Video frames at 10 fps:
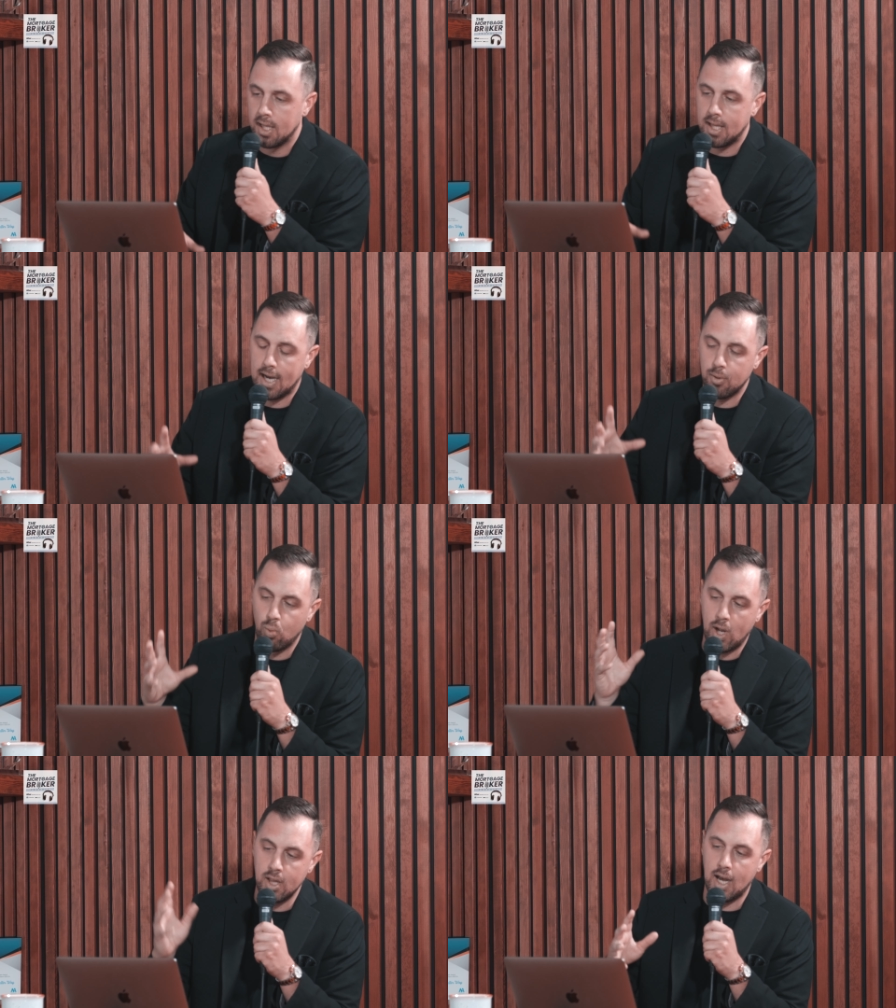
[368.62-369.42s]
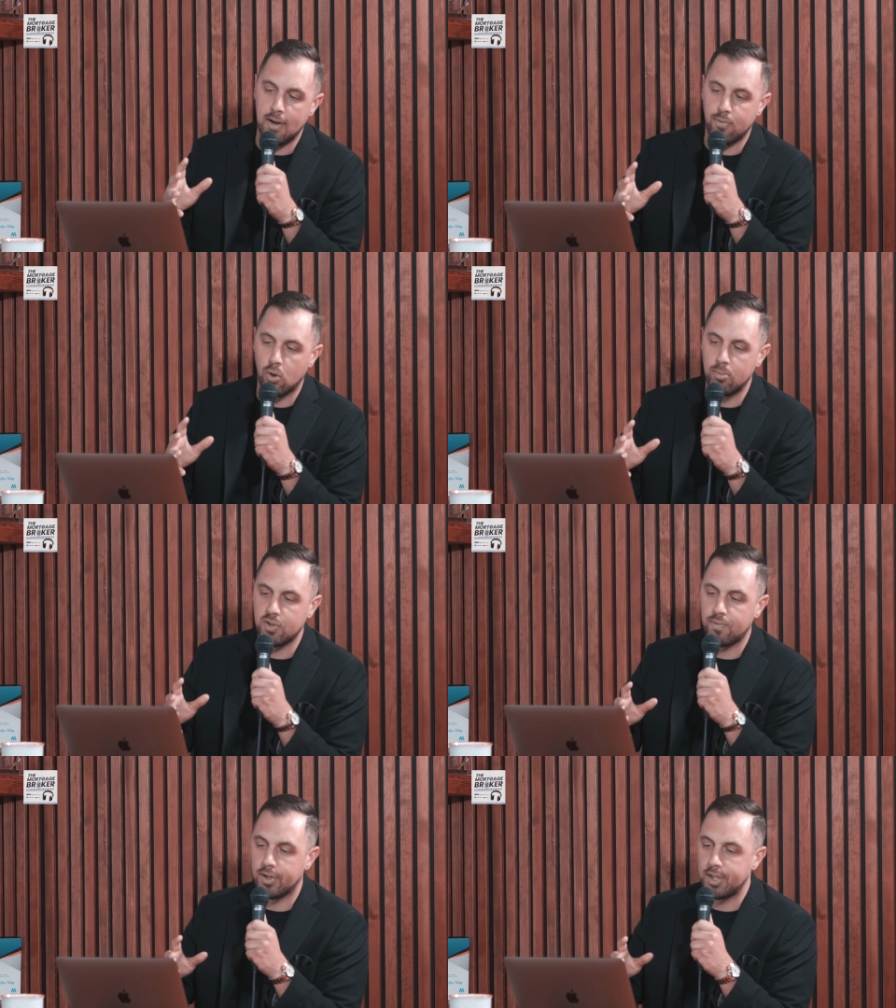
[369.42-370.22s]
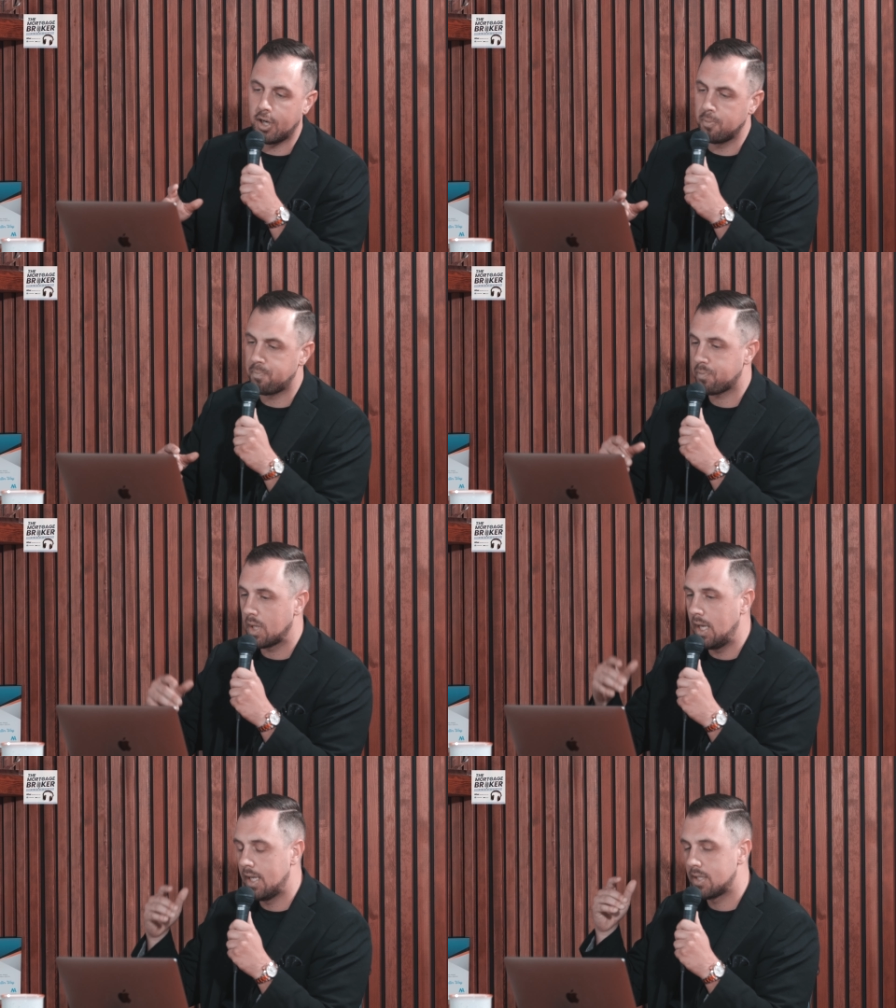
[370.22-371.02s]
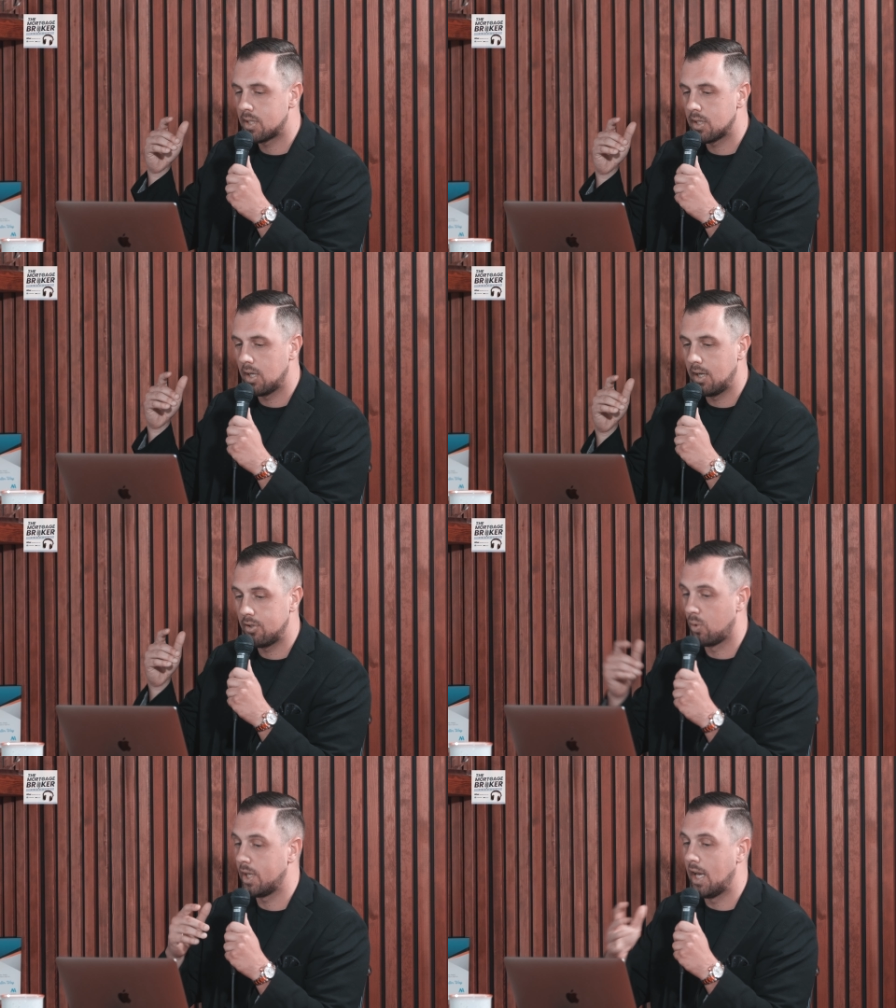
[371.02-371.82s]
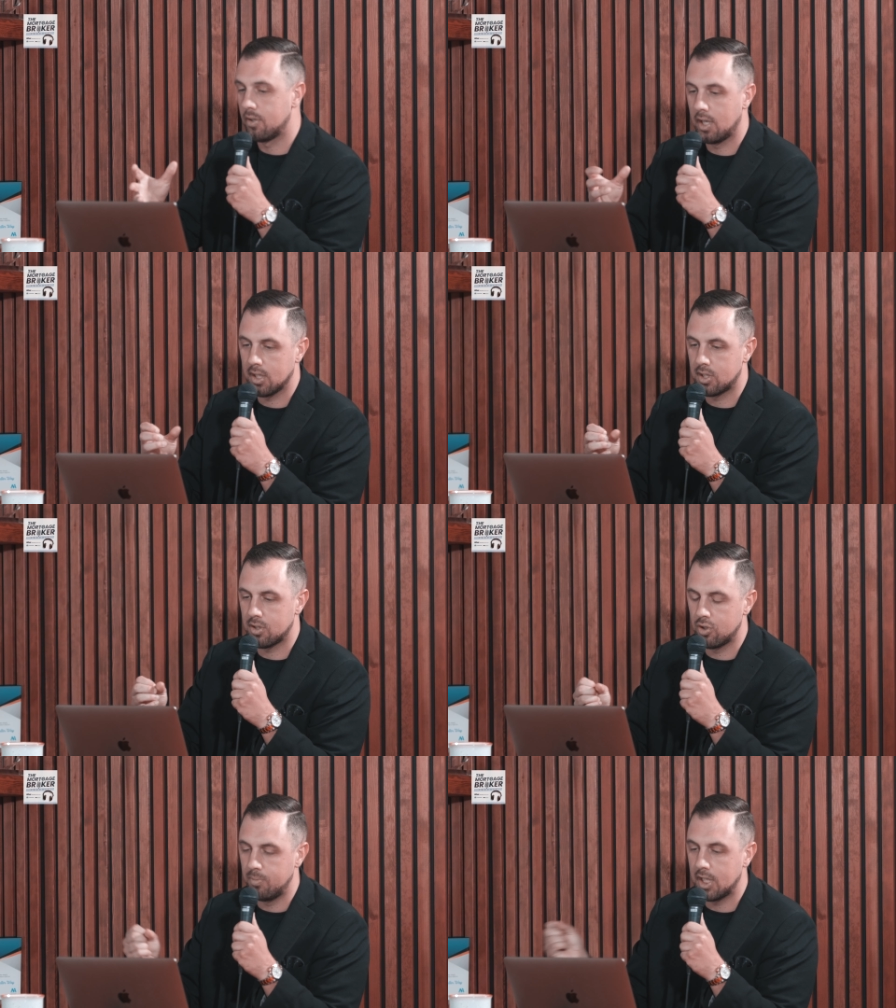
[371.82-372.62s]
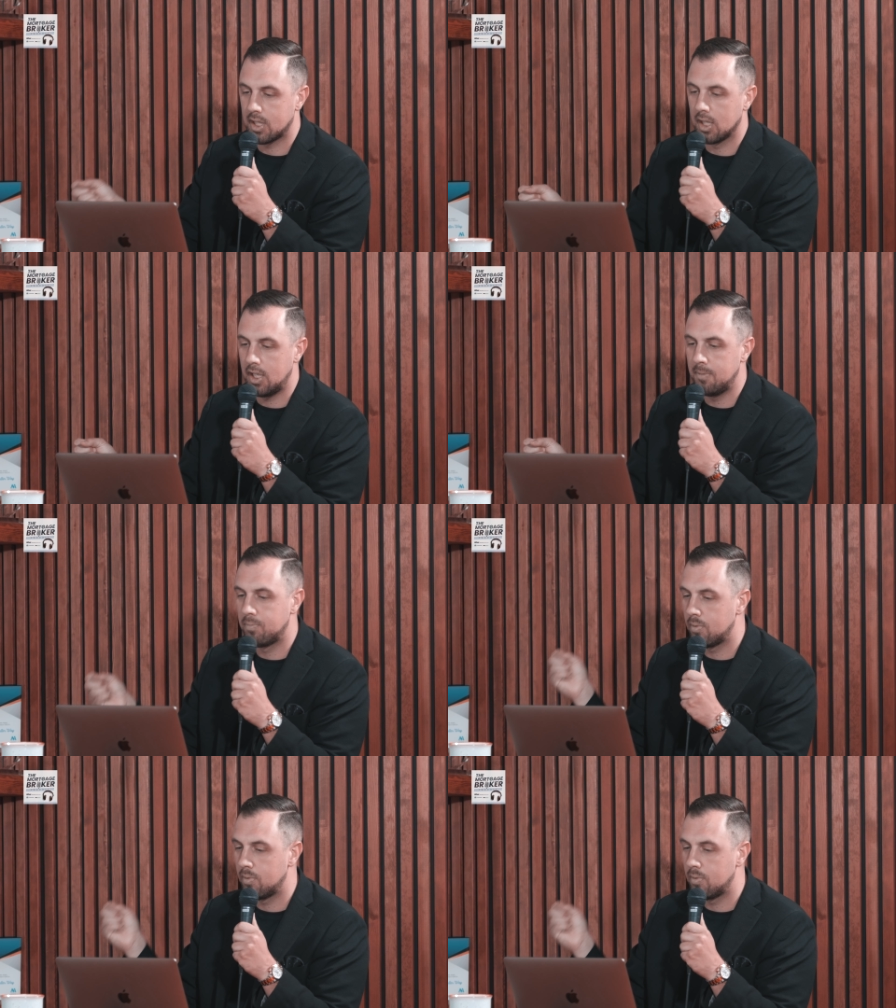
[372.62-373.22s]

That when that form is filled out, it's so again, like, let's assume you get the lead.